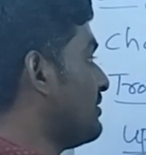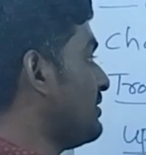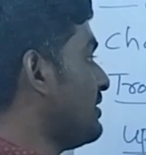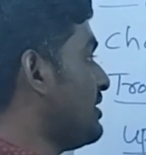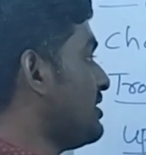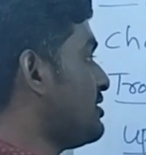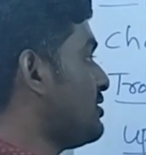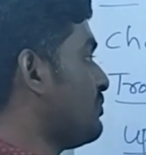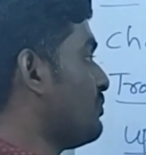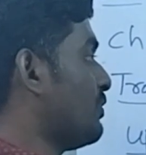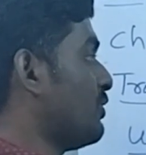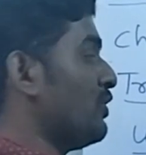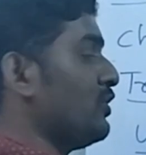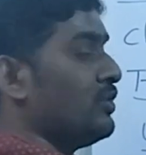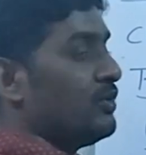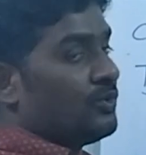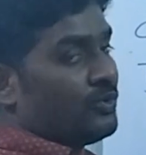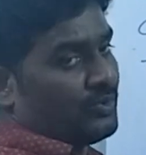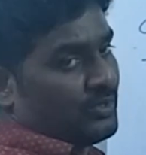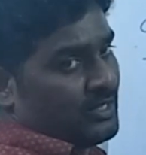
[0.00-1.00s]
on these
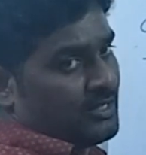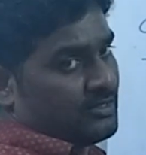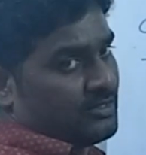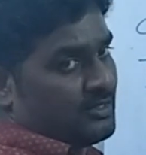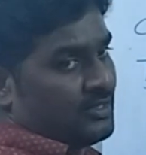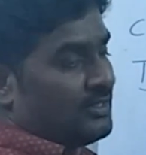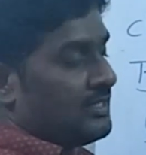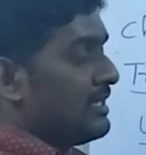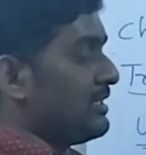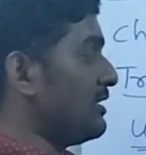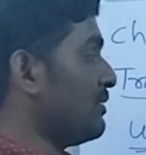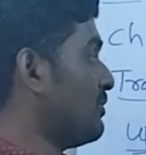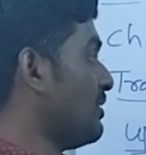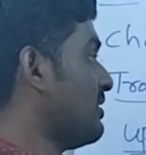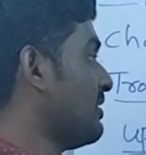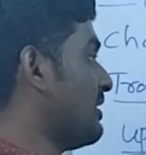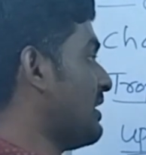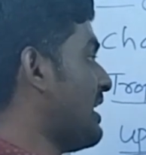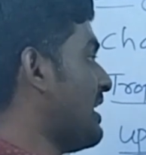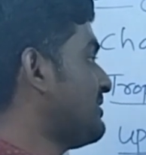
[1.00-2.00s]
producers. Is nothing
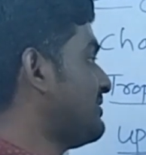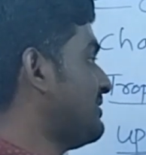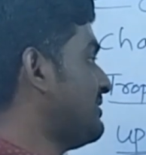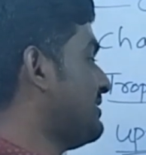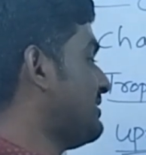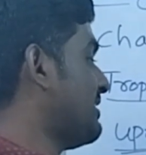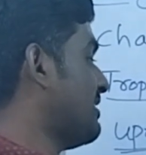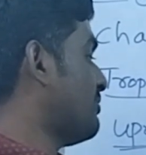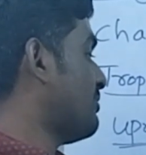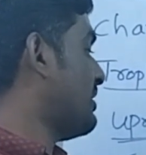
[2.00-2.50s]
but grass is